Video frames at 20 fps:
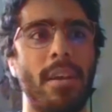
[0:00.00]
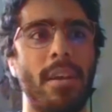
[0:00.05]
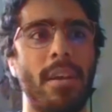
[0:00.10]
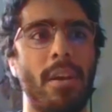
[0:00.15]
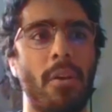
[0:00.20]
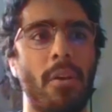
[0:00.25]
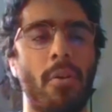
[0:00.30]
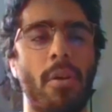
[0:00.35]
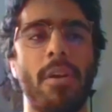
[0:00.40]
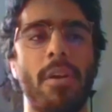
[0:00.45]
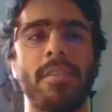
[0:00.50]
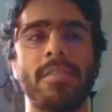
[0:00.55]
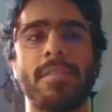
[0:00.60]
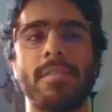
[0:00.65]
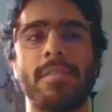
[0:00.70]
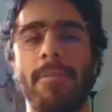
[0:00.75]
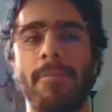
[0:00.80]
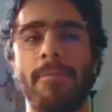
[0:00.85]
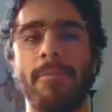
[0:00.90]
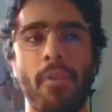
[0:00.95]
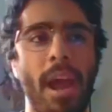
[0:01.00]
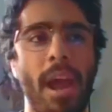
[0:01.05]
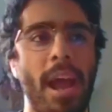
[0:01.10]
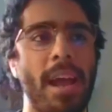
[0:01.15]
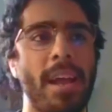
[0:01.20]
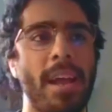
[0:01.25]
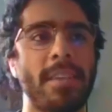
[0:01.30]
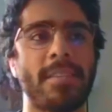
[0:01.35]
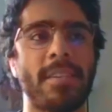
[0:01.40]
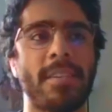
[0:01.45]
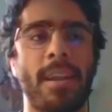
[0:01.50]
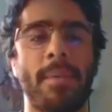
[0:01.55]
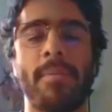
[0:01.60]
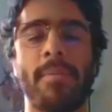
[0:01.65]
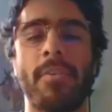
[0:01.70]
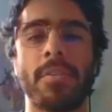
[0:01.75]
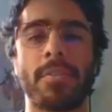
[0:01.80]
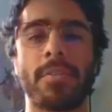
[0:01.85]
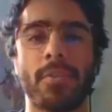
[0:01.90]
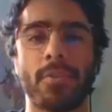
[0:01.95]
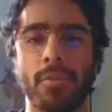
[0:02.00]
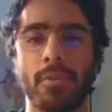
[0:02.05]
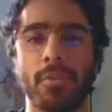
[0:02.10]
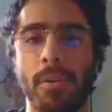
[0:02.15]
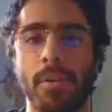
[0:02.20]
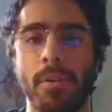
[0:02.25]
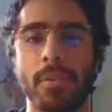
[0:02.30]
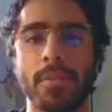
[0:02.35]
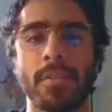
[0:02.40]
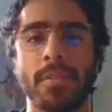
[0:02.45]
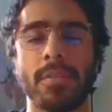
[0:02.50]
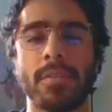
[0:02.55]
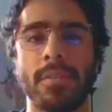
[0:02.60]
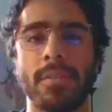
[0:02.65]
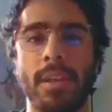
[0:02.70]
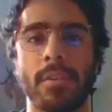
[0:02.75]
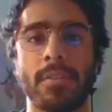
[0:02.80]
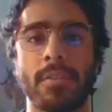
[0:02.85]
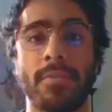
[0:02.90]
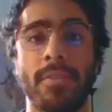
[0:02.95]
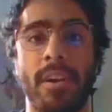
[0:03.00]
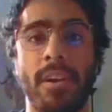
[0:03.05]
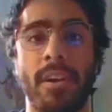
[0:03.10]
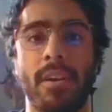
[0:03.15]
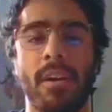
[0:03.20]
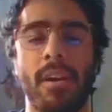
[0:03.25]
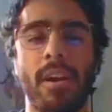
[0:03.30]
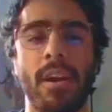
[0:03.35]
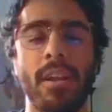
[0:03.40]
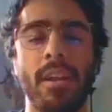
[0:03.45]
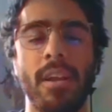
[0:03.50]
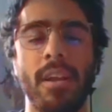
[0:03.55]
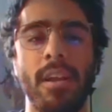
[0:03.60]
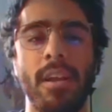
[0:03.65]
go out and see my friends. And I'm a very social person, so that was very hard.